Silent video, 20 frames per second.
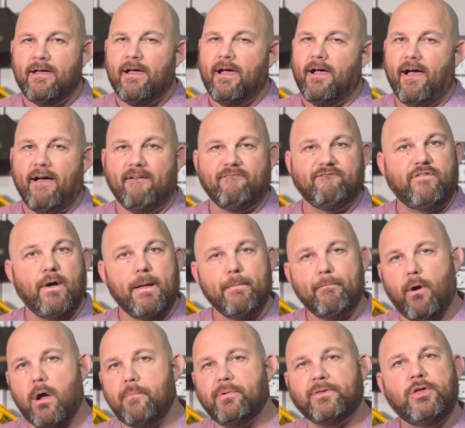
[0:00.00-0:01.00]
fun
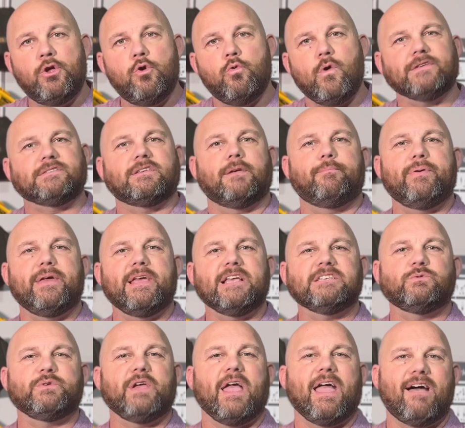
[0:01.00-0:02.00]
barbecue recipes.
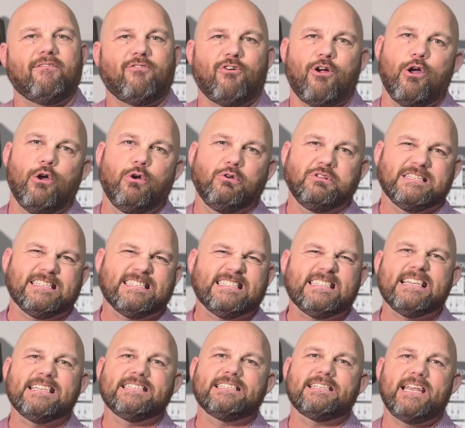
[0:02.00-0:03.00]
We have our own
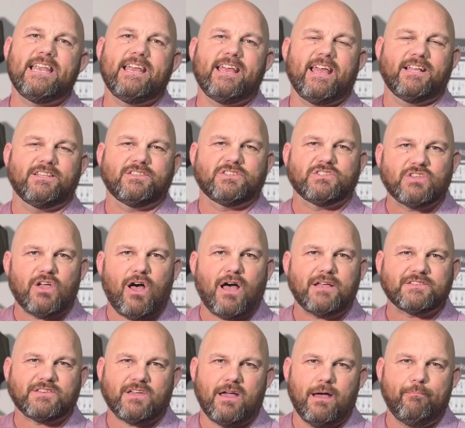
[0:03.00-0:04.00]
seasoning and
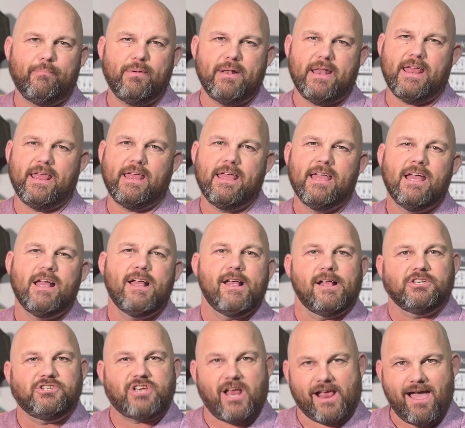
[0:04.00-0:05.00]
sauce company.
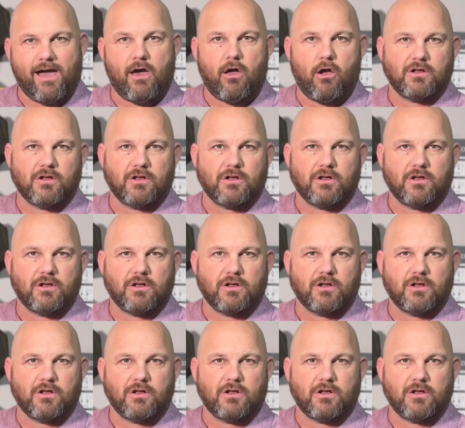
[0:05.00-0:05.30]
Check out our